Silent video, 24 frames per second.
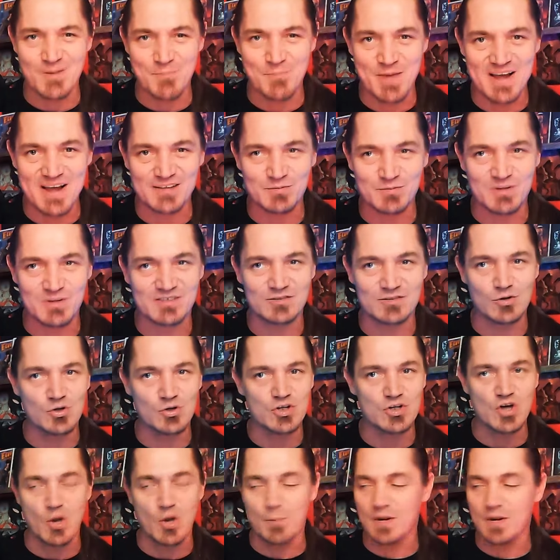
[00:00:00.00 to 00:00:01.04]
Basement
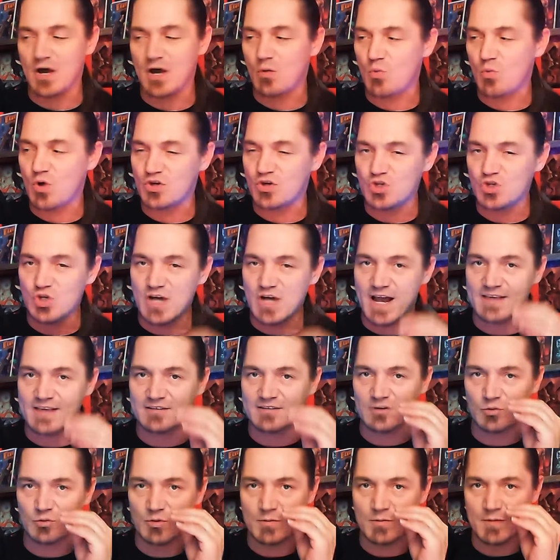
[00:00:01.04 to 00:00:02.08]
Studio, but I want you guys
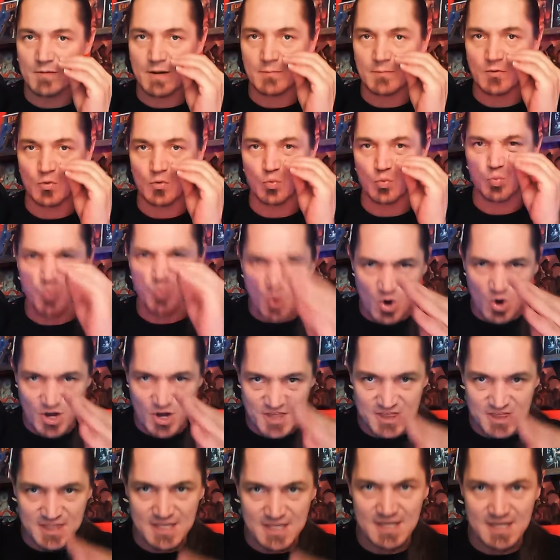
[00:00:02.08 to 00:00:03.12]
to remember one
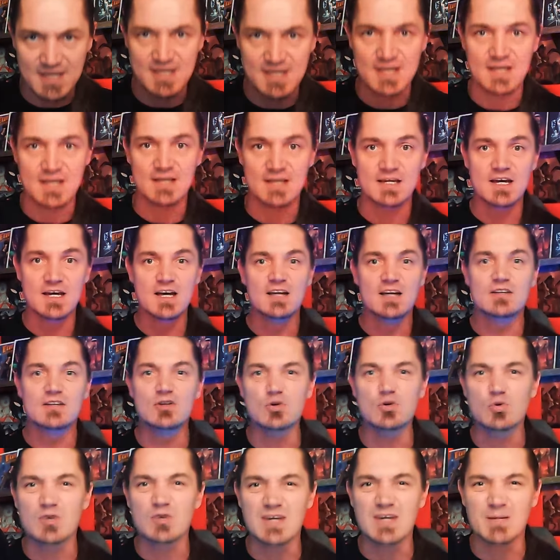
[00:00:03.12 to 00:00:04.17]
thing. You
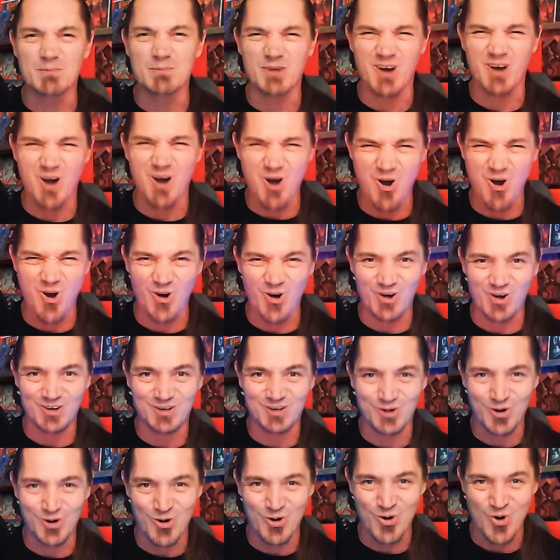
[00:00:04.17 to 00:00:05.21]
keep it
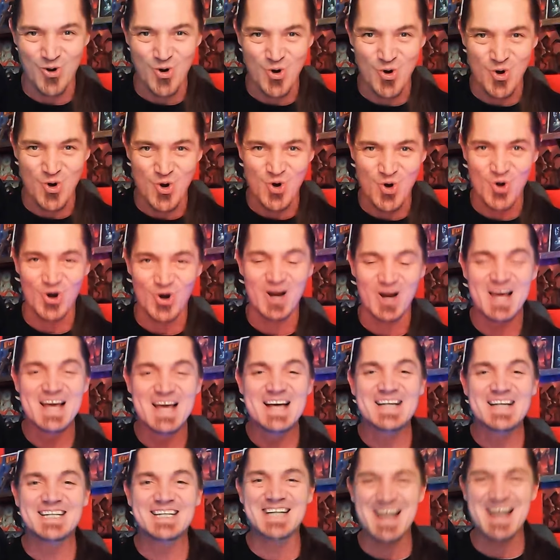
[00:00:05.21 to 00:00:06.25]
hardcore.
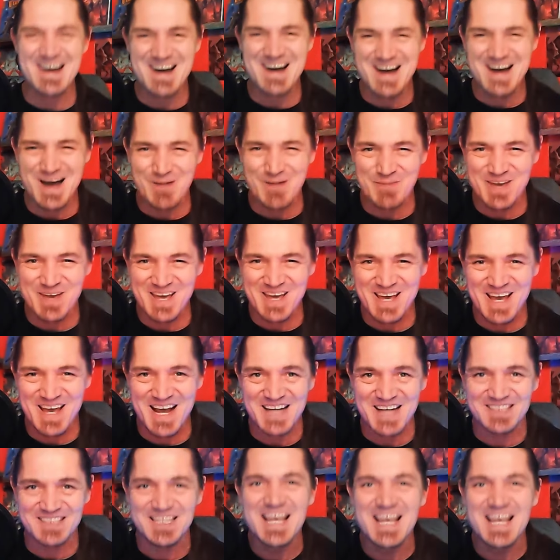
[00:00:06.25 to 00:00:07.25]
Comics!